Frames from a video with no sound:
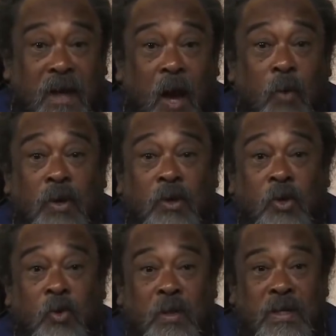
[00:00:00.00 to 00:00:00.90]
our
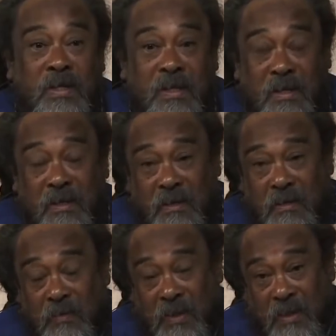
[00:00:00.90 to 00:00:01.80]
unity
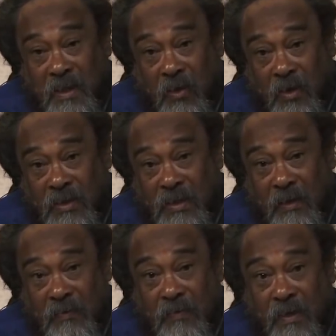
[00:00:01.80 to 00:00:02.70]
with the God
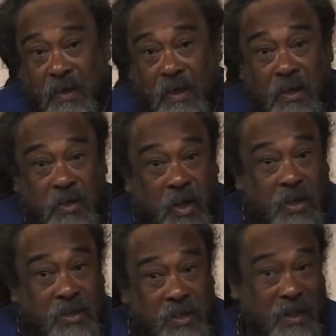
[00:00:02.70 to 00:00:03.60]
Self,
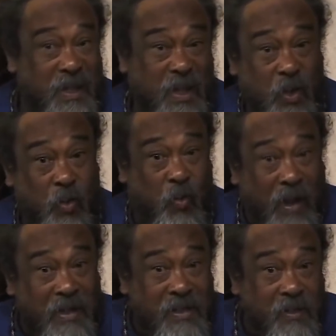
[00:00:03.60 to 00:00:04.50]
not
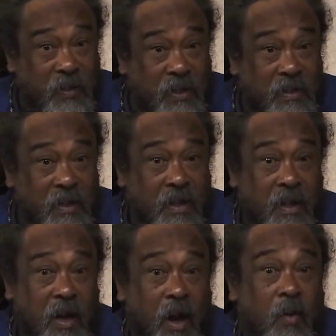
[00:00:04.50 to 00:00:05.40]
equality with,
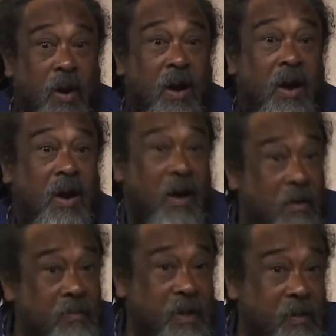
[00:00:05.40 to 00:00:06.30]
our
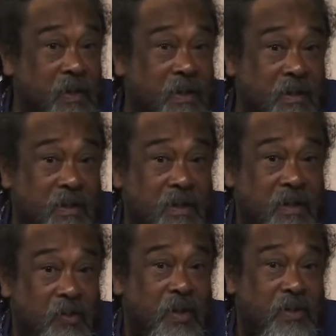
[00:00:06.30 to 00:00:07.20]
harmony with,
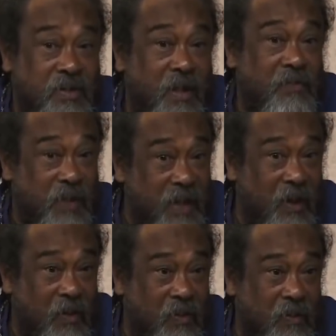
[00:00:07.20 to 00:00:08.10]
you can say for
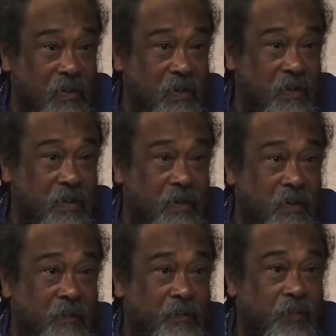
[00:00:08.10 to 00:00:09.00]
now.
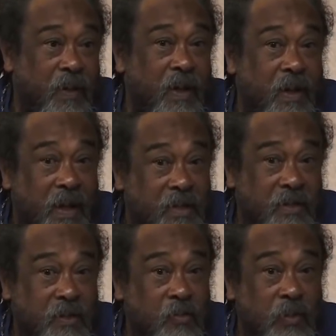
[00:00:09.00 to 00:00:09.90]

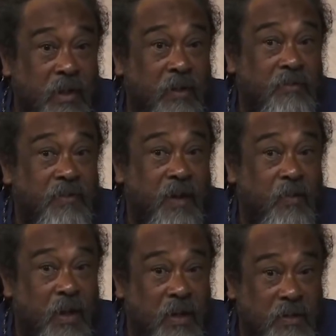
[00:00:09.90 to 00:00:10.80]
Later you will not
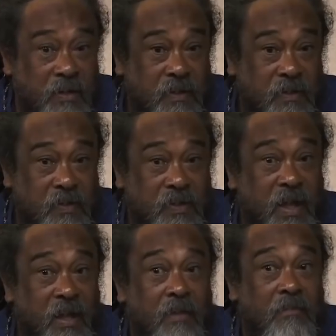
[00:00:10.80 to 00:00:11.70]
find words to
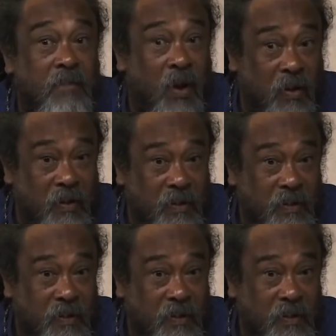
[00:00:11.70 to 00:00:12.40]
say more.